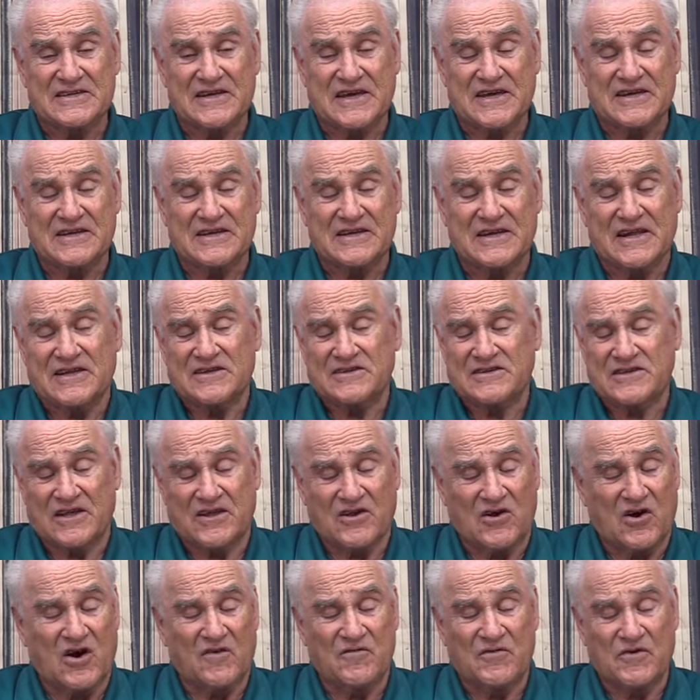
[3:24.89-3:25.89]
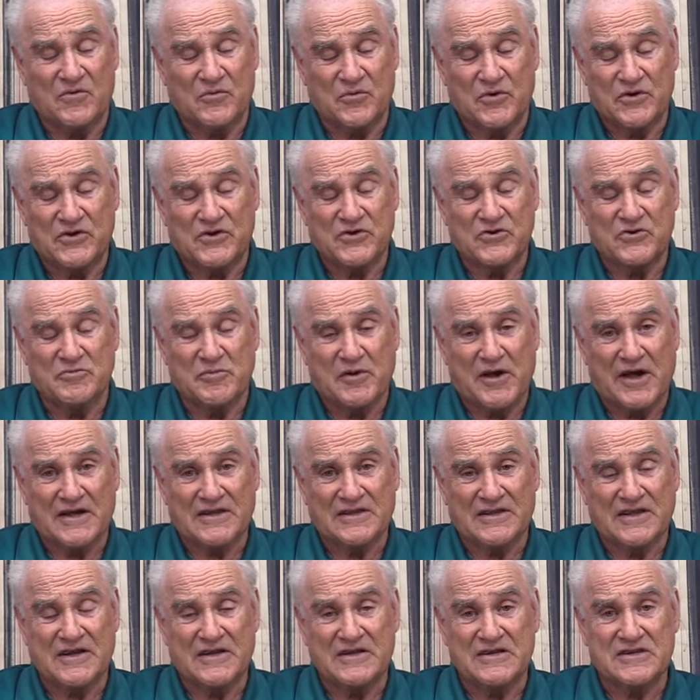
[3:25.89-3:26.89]
They, as they often would do
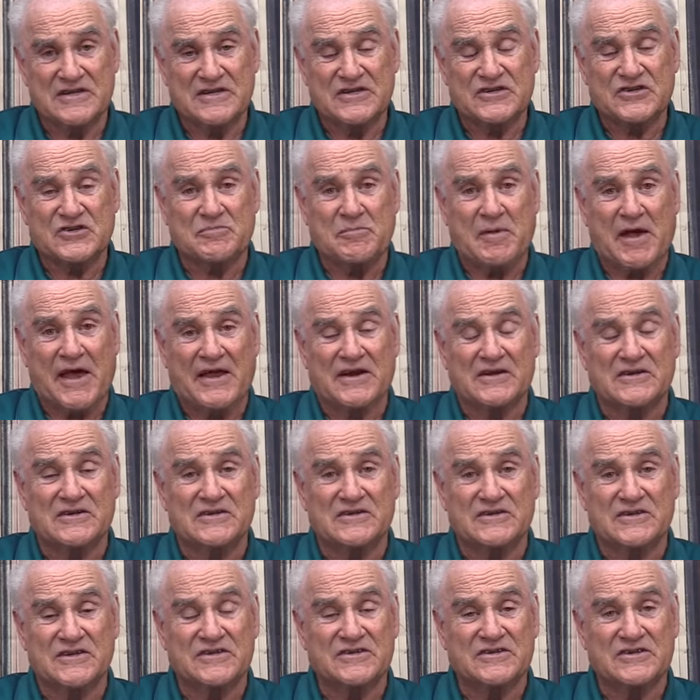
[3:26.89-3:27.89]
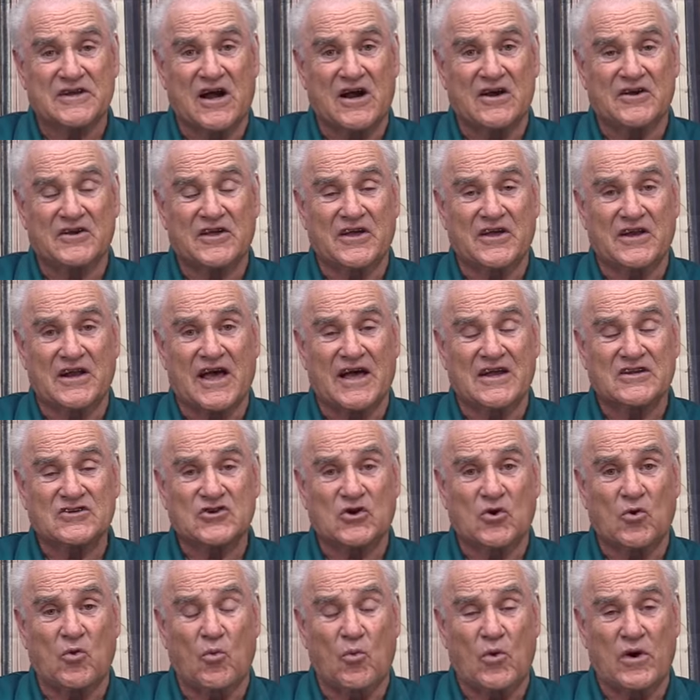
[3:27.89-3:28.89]
back then, dismantled this
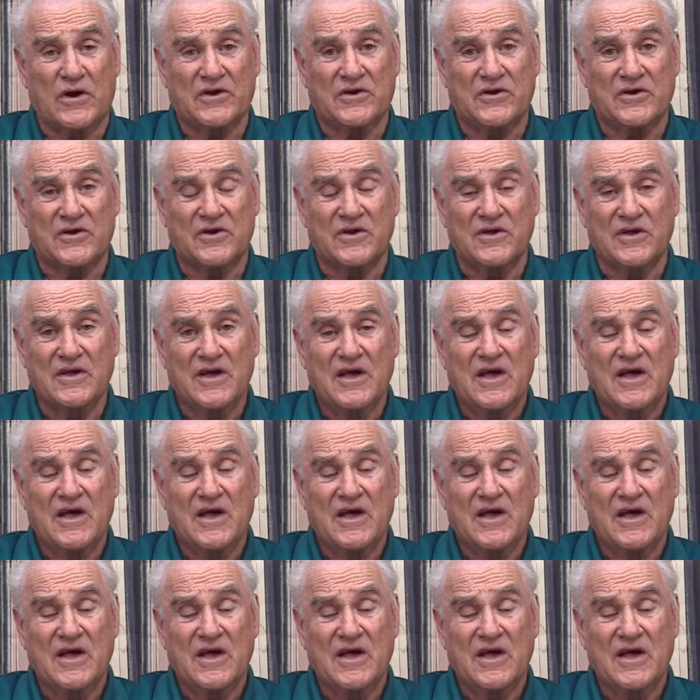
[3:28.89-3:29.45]
archaeological wonder